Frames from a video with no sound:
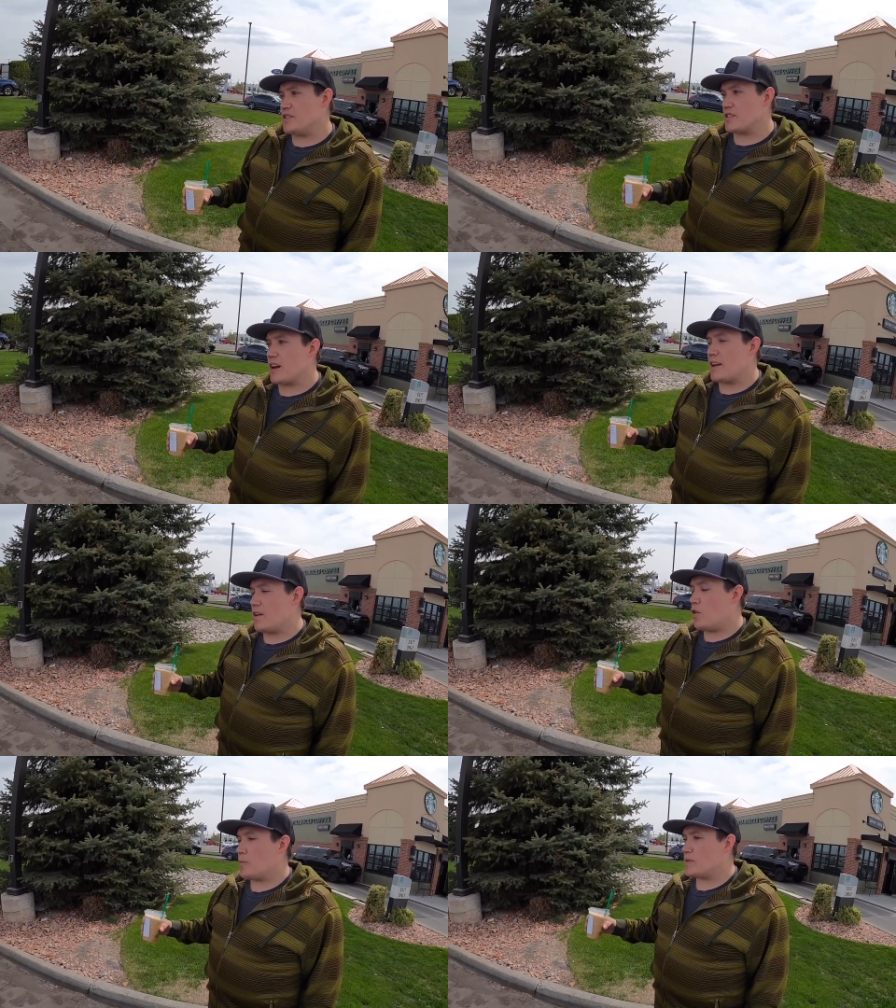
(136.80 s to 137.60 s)
And it just
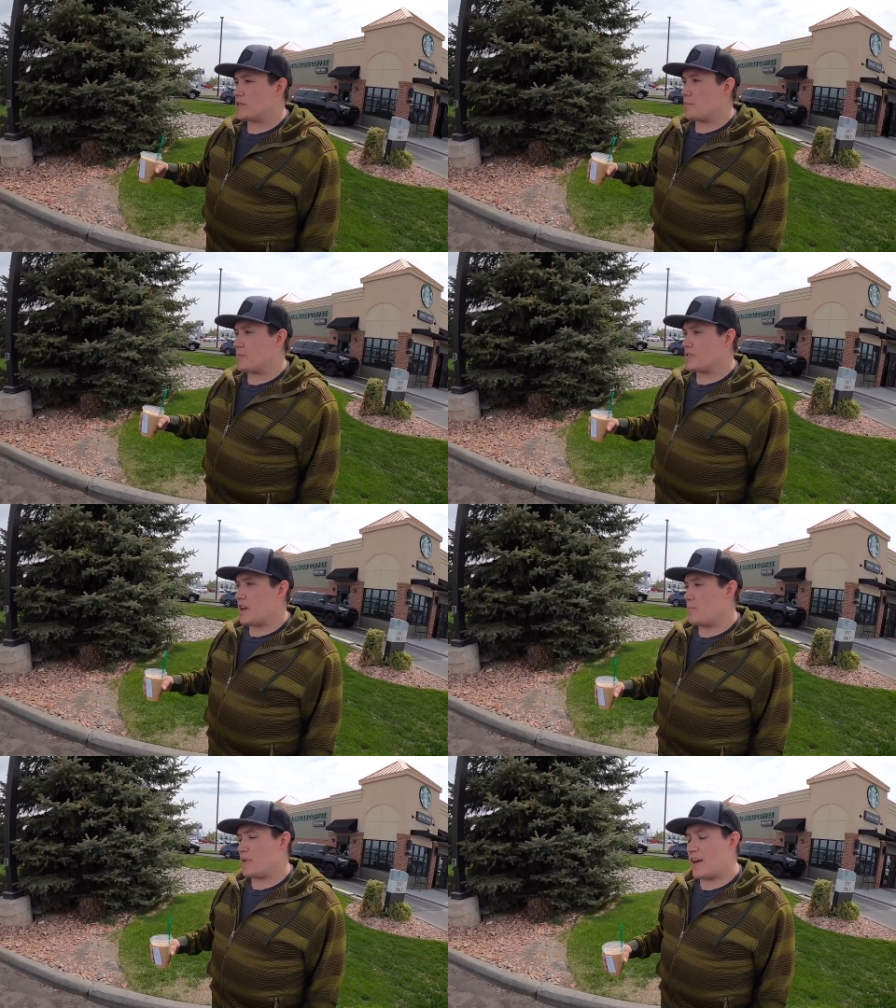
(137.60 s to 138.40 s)
kind of opens up the
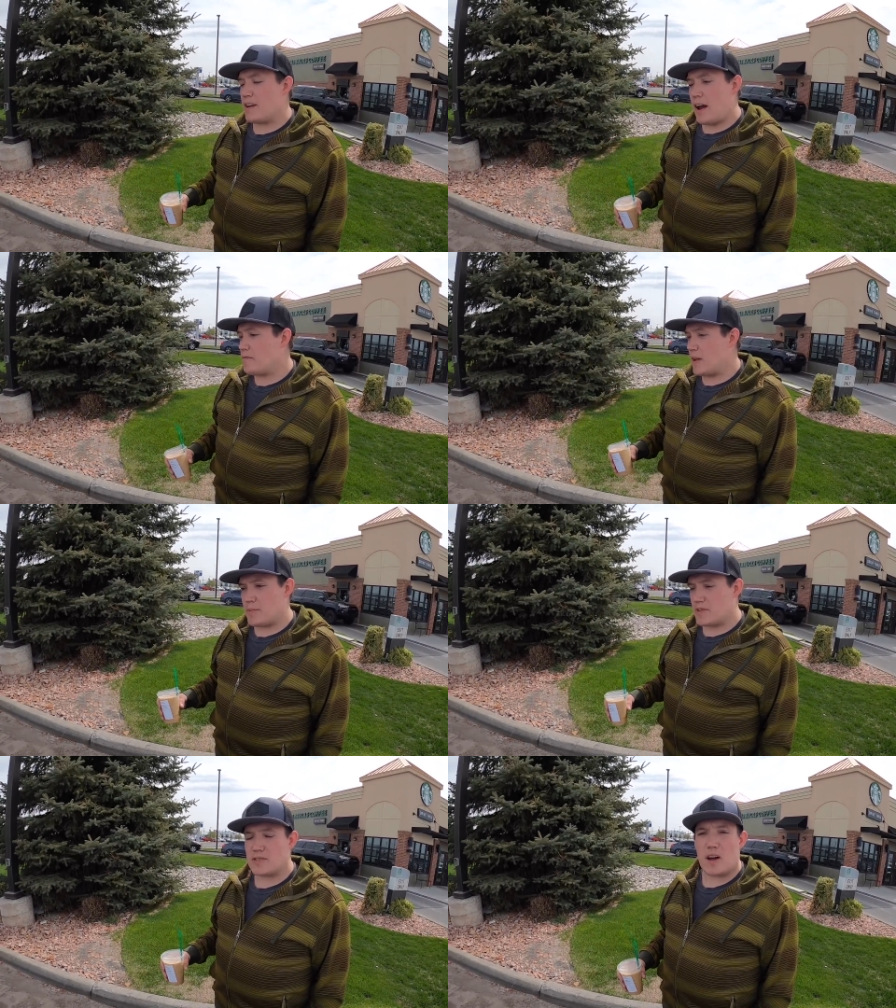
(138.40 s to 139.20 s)
sound, but I, I've
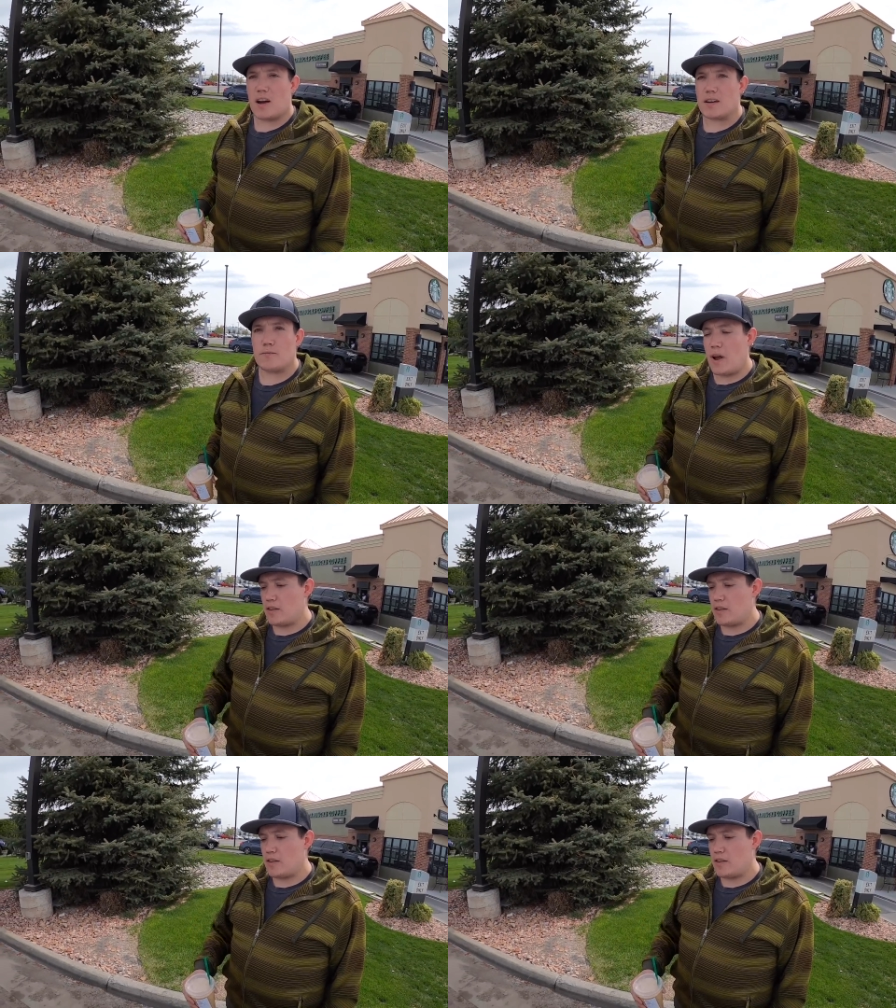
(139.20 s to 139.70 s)
kept it stock.